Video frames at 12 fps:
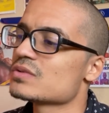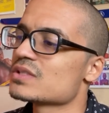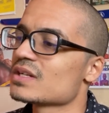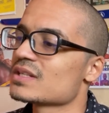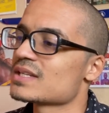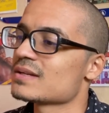
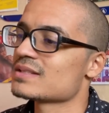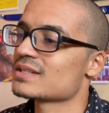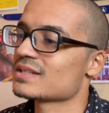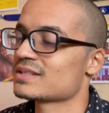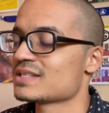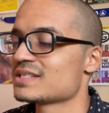
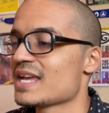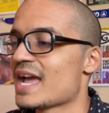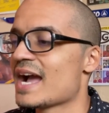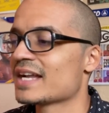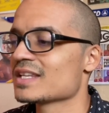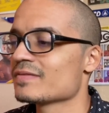to stay
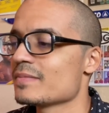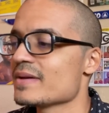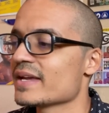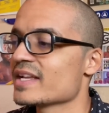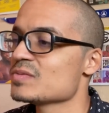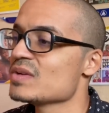active and
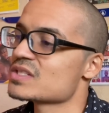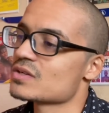make ends meet.